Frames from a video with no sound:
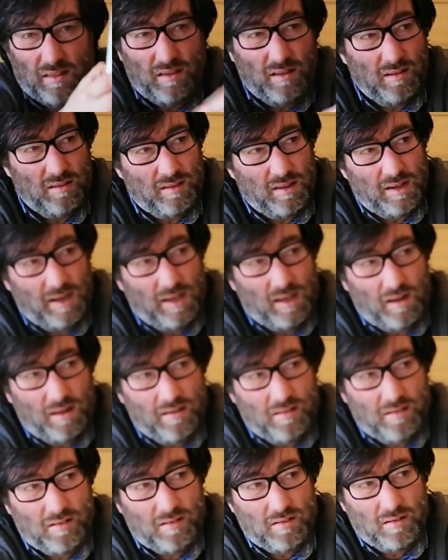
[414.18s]
this in
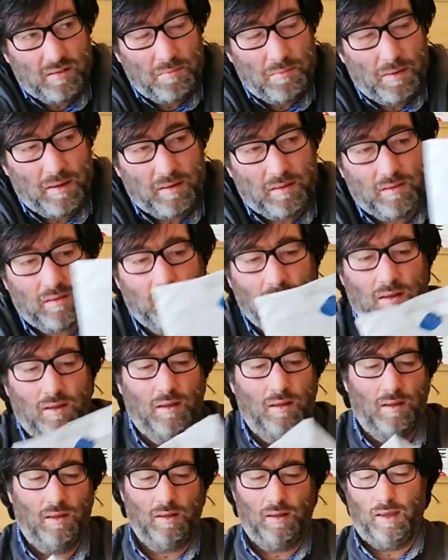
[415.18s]
English, but
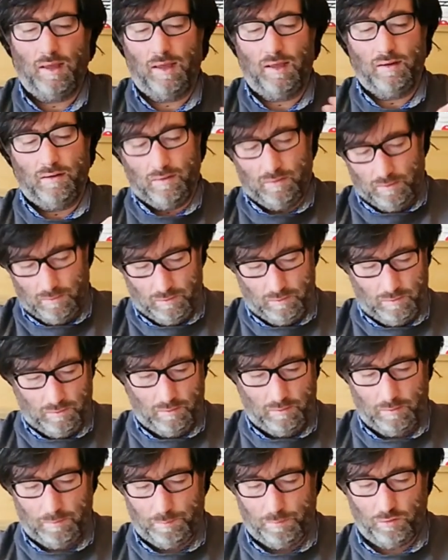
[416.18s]
and
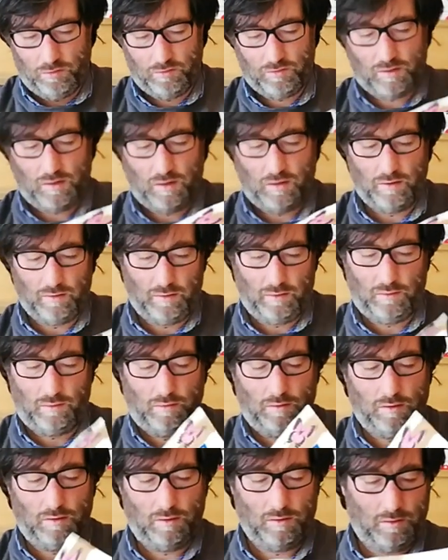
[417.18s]
the postcard,
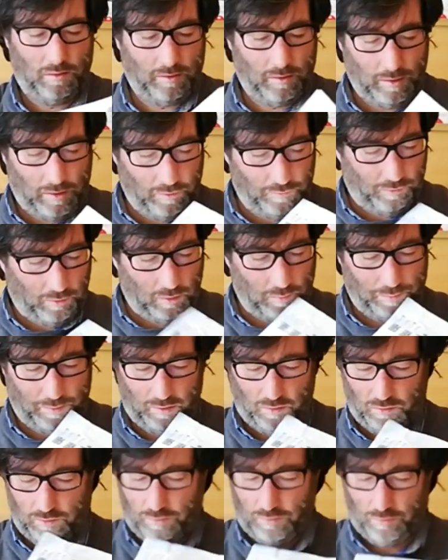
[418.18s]
the envelope
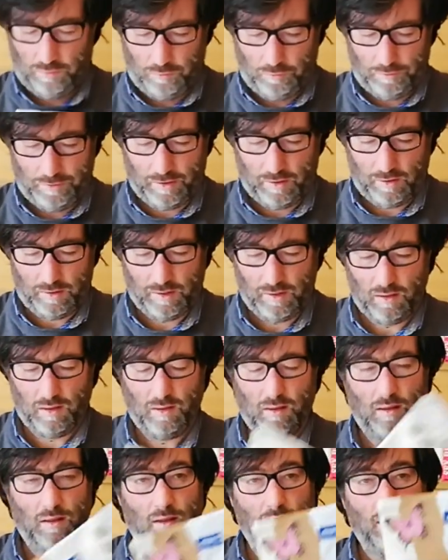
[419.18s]
is really
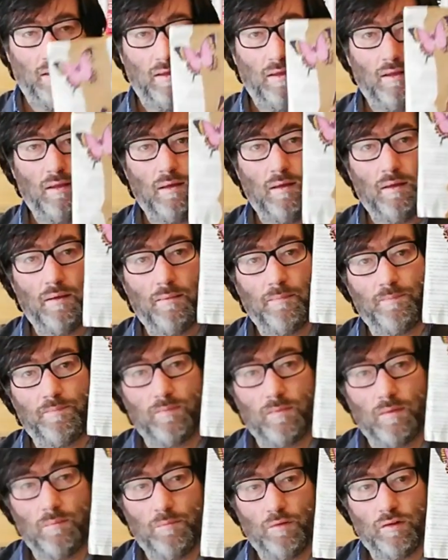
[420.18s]

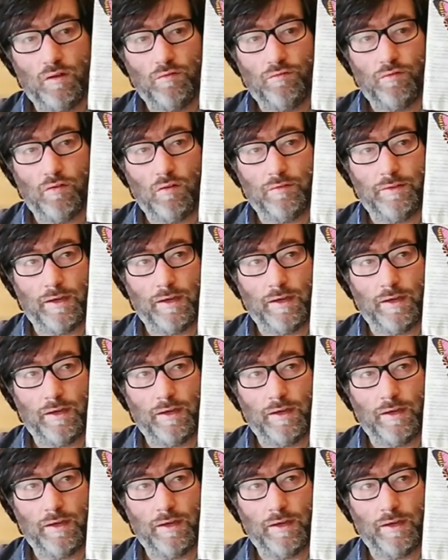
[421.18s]
beautiful,